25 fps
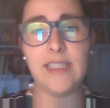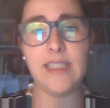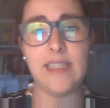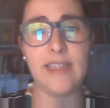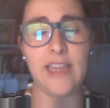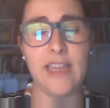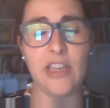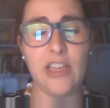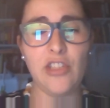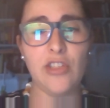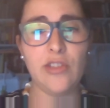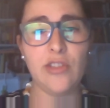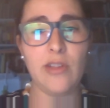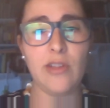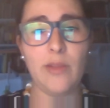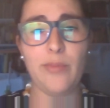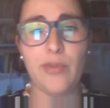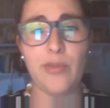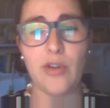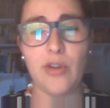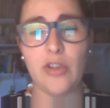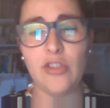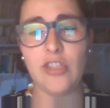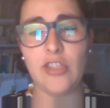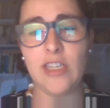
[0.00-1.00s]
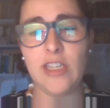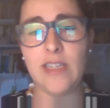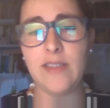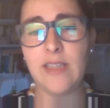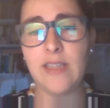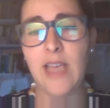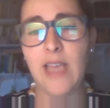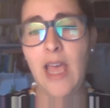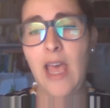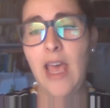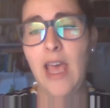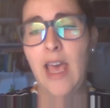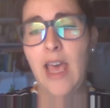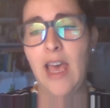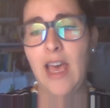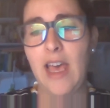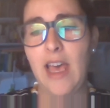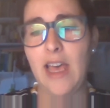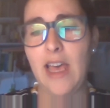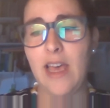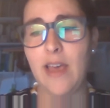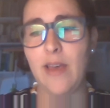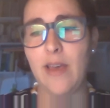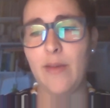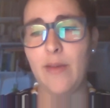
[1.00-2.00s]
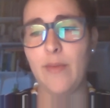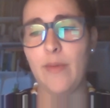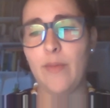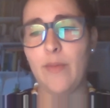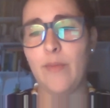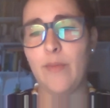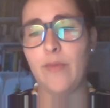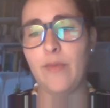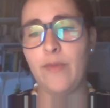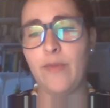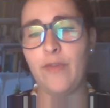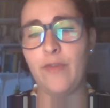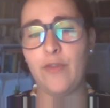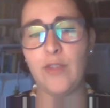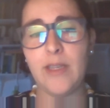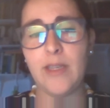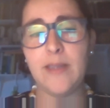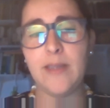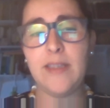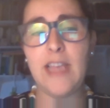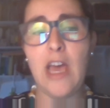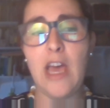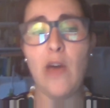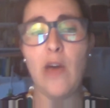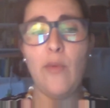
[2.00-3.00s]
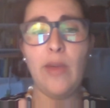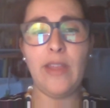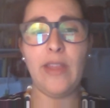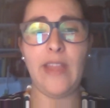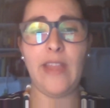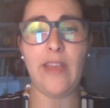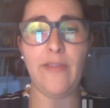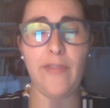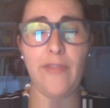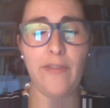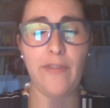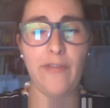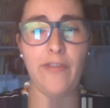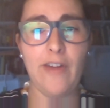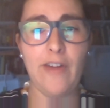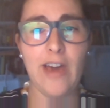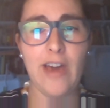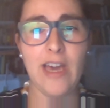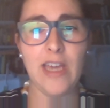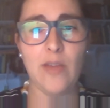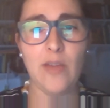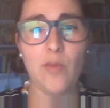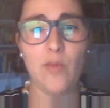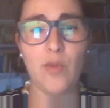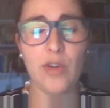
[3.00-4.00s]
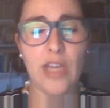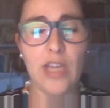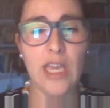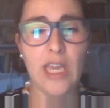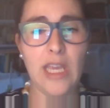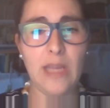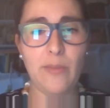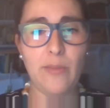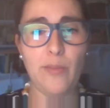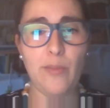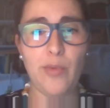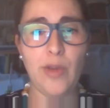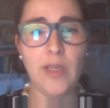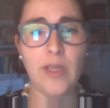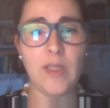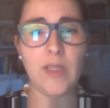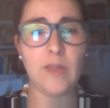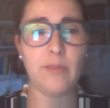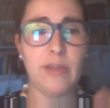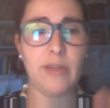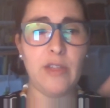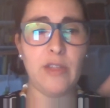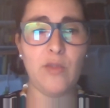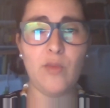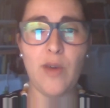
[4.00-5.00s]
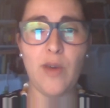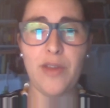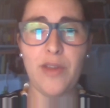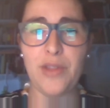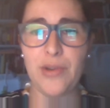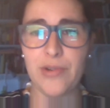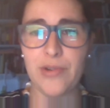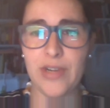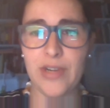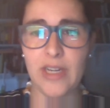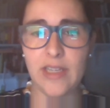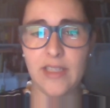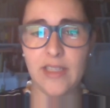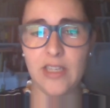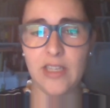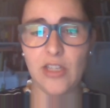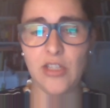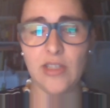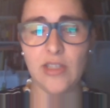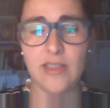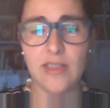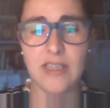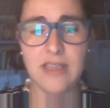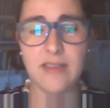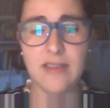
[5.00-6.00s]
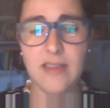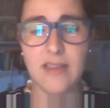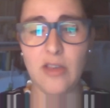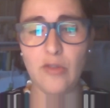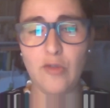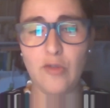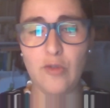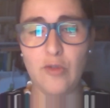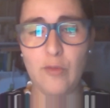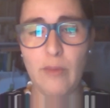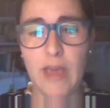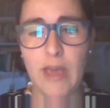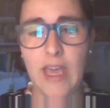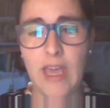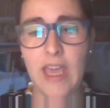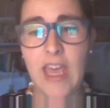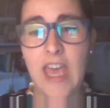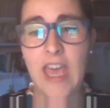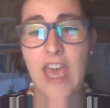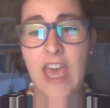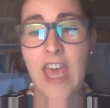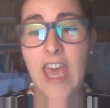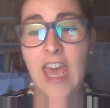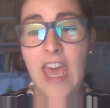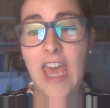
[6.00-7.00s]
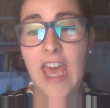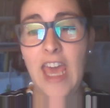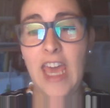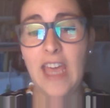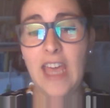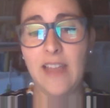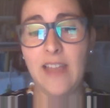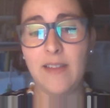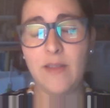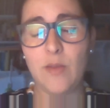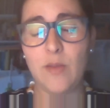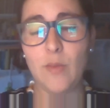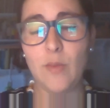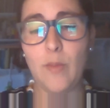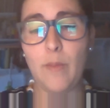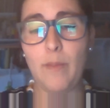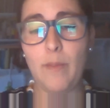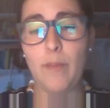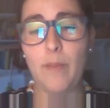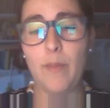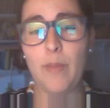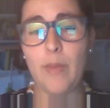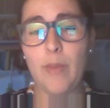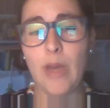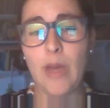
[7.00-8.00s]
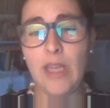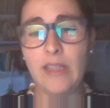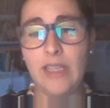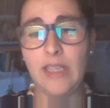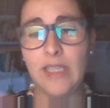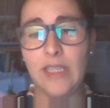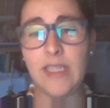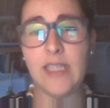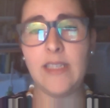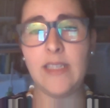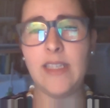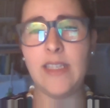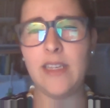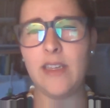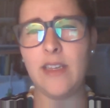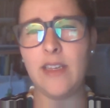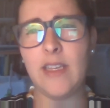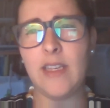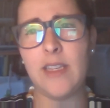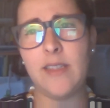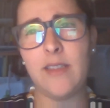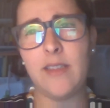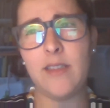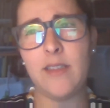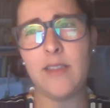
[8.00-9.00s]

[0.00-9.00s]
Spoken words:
a national project. Fundação and FFI working in Principe and 2 other organizations in São Tomé, and this is a